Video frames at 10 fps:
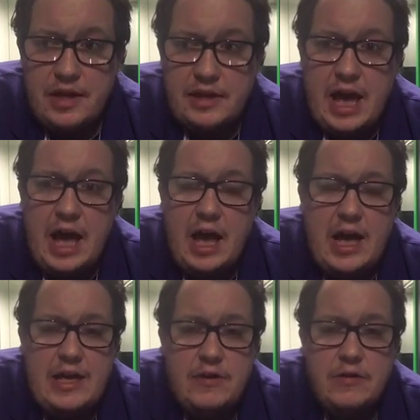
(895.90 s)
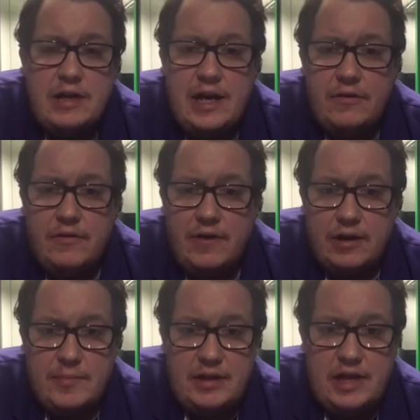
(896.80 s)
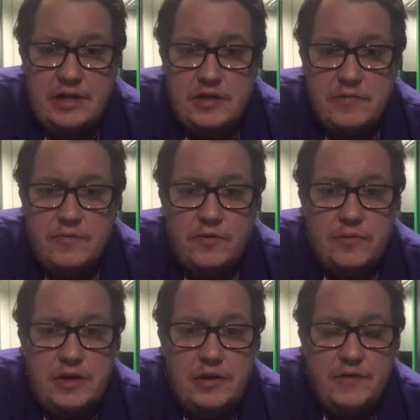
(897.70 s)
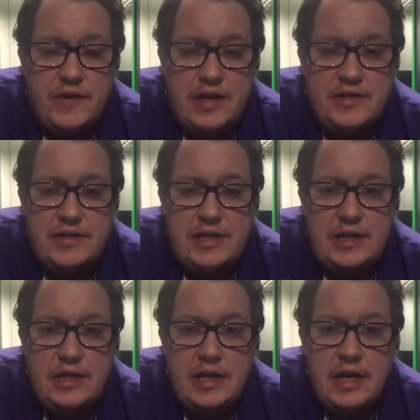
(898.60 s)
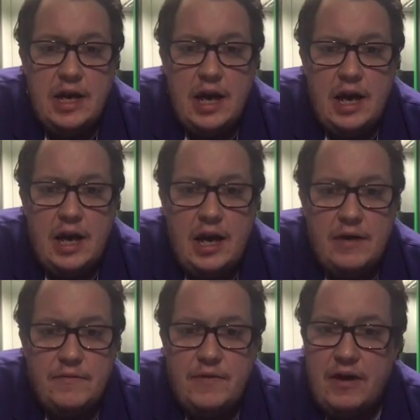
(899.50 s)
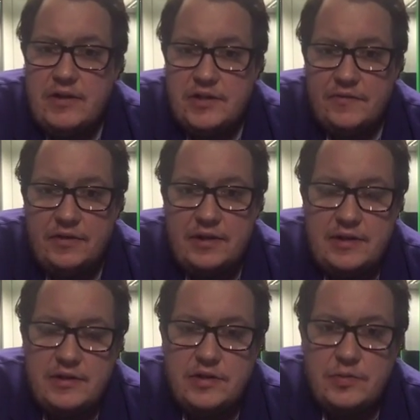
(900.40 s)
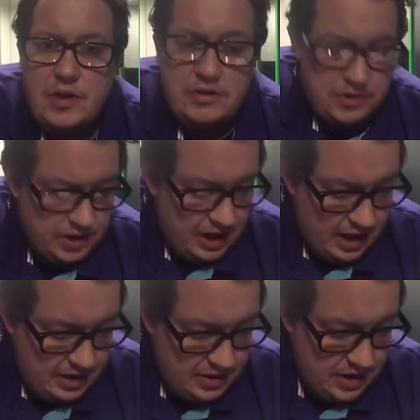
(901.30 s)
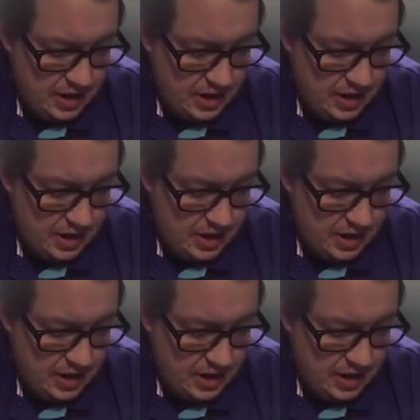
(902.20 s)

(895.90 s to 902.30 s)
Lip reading: get a letter of recommendation from the university, and various other things as well. So that is